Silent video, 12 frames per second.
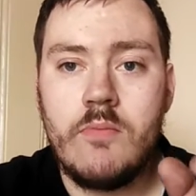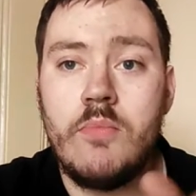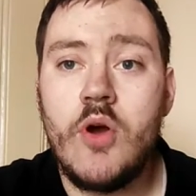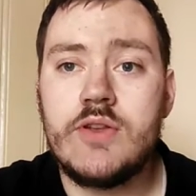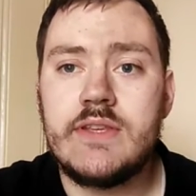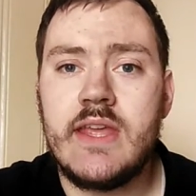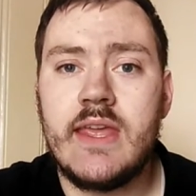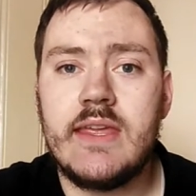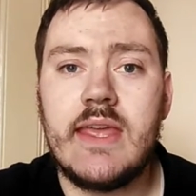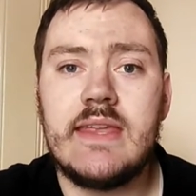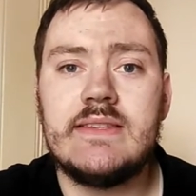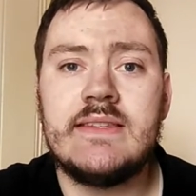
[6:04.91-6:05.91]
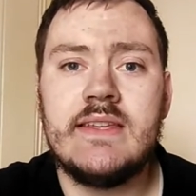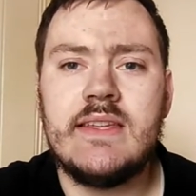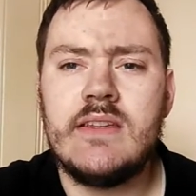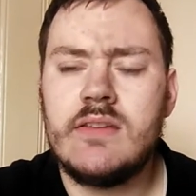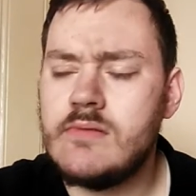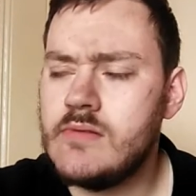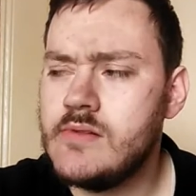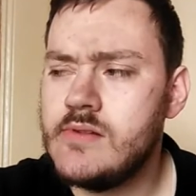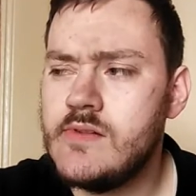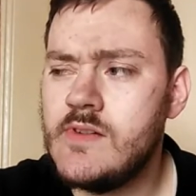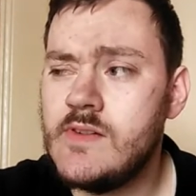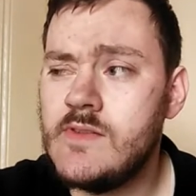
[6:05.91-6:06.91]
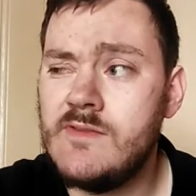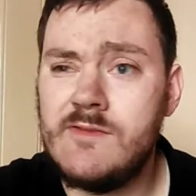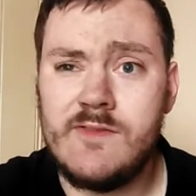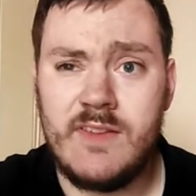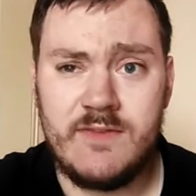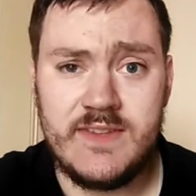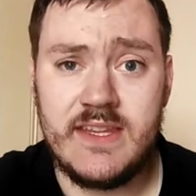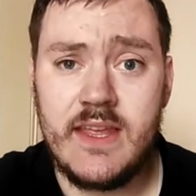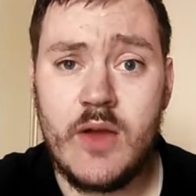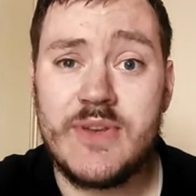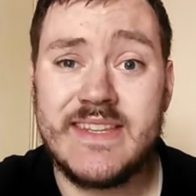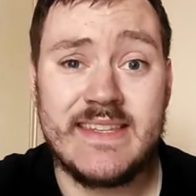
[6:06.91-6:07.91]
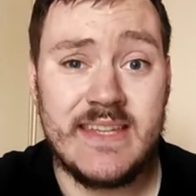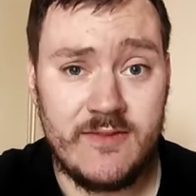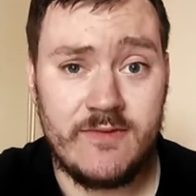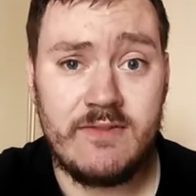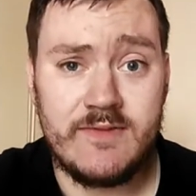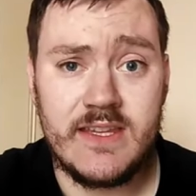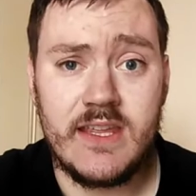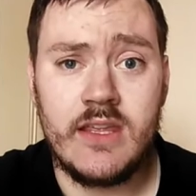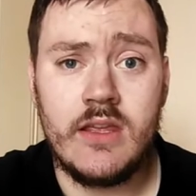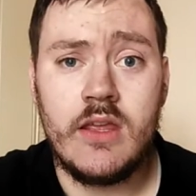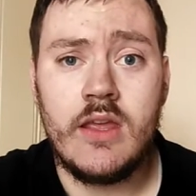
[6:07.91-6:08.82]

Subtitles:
put a T50, I want to say T50